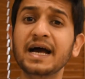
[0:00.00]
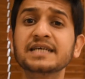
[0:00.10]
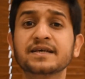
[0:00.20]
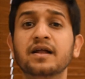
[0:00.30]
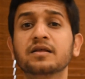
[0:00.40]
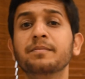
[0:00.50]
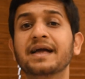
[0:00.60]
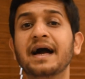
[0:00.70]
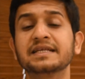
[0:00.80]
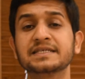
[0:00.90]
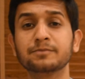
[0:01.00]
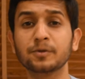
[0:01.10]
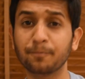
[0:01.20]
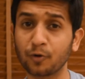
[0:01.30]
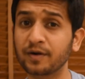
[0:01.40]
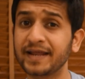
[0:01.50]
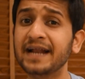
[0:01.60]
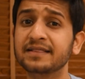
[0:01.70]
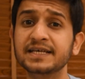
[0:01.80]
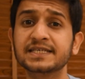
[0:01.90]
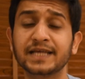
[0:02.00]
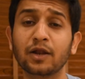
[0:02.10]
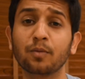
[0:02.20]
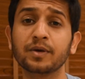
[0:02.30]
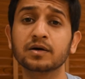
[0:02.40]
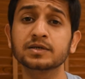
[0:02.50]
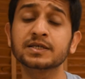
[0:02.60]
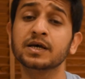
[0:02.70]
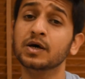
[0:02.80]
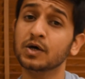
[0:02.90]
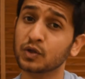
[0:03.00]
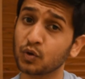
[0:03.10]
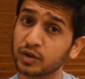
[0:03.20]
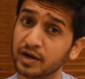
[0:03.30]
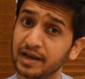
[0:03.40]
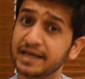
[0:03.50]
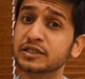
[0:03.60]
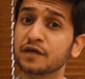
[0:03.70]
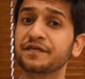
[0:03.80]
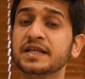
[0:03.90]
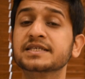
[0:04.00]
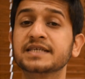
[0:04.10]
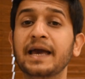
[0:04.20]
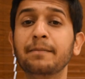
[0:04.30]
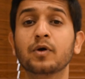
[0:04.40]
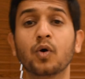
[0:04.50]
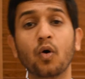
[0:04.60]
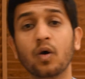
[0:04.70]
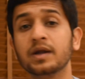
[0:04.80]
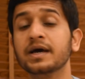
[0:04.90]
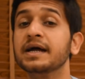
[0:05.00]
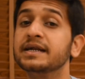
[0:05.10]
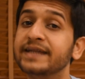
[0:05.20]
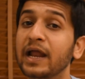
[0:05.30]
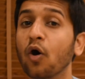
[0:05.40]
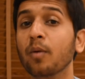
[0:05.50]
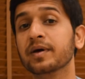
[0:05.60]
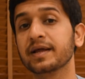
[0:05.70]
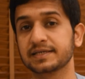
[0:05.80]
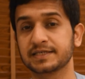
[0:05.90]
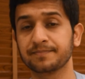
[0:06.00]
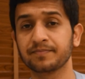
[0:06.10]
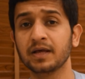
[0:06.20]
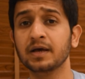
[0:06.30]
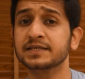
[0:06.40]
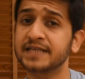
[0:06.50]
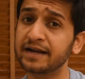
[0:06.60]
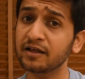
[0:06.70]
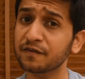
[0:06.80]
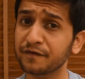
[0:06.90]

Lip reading: has another mechanism to protect these telomeres through the release enzyme called telomerase. Scientists